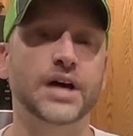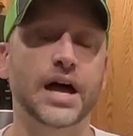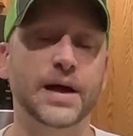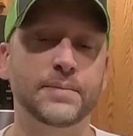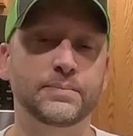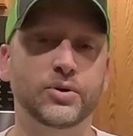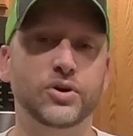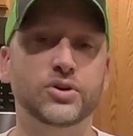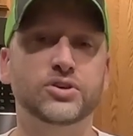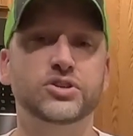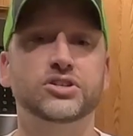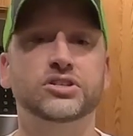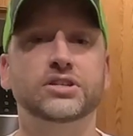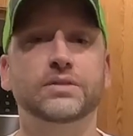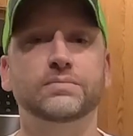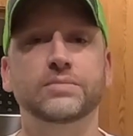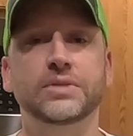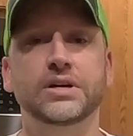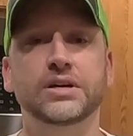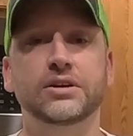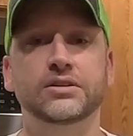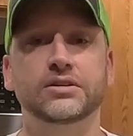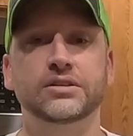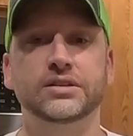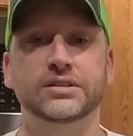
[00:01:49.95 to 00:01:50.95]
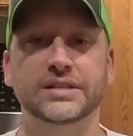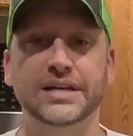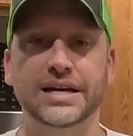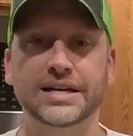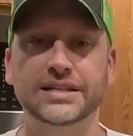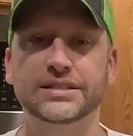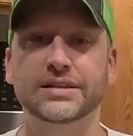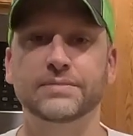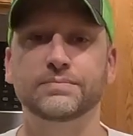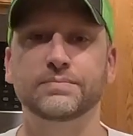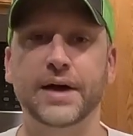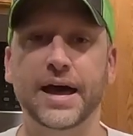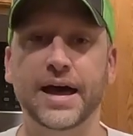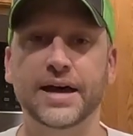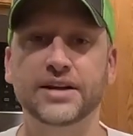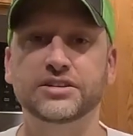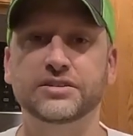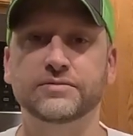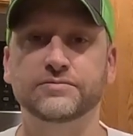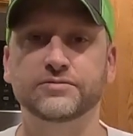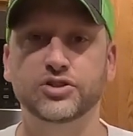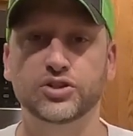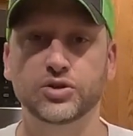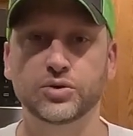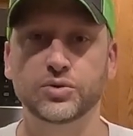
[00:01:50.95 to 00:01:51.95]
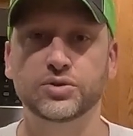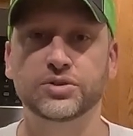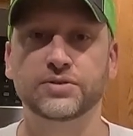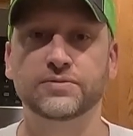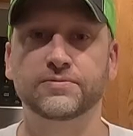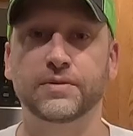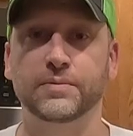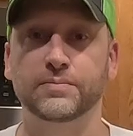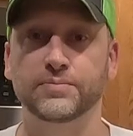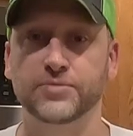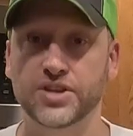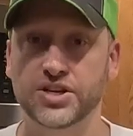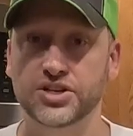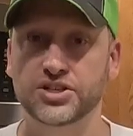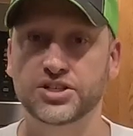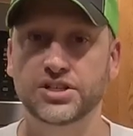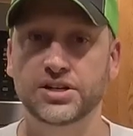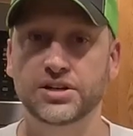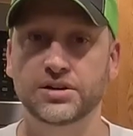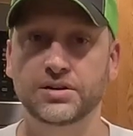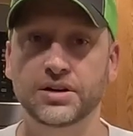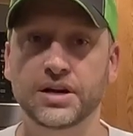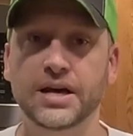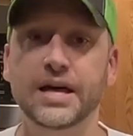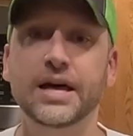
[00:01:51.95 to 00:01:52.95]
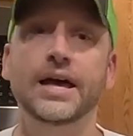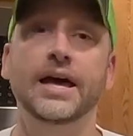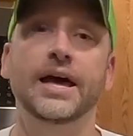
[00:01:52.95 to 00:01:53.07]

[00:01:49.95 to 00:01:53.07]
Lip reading: I purchased a meter to test a batch of juice from this year